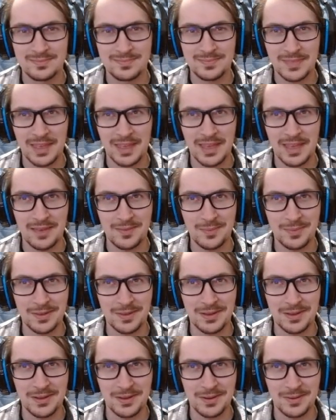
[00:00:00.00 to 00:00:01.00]
I haven't played
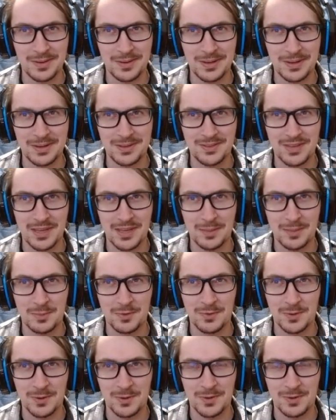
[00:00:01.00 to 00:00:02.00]
Ocarina of Time
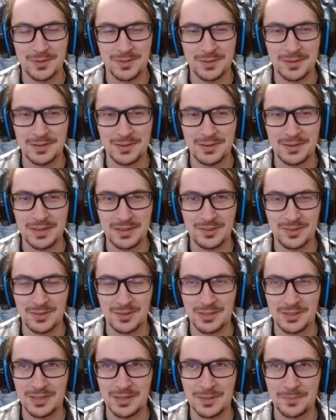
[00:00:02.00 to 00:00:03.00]
before, so I don't actually
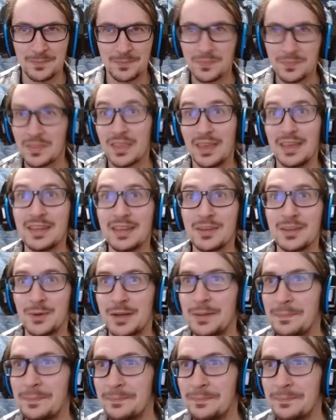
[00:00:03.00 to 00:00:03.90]
know. Anyway.